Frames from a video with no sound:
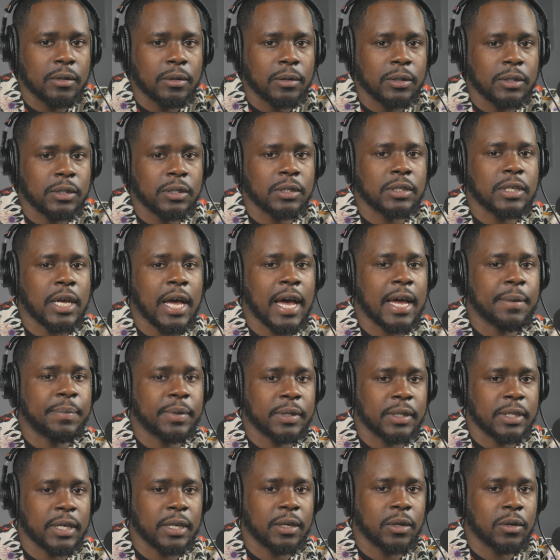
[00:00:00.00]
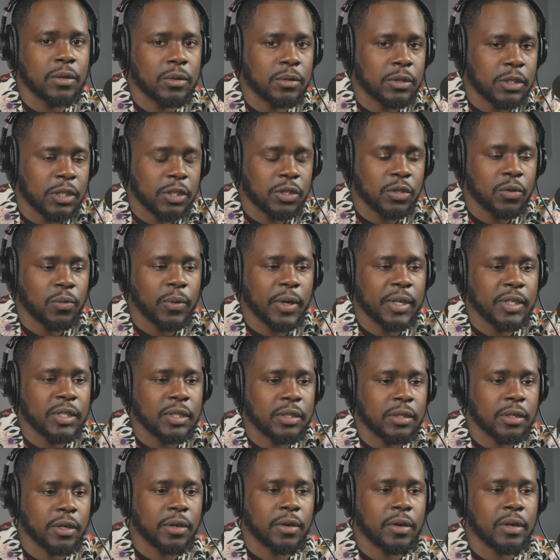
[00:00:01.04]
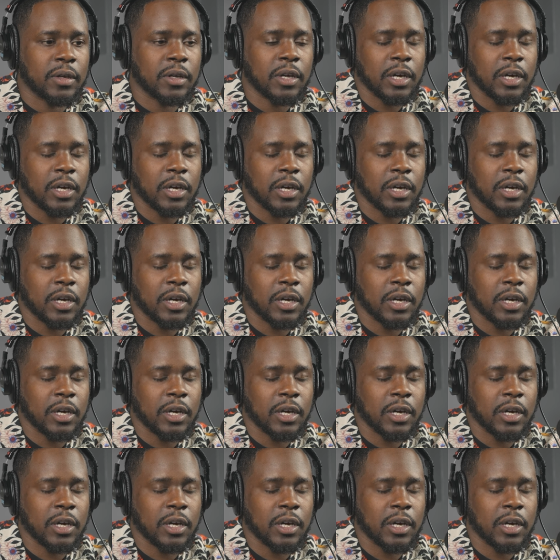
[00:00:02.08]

This is a hypothetical situation here.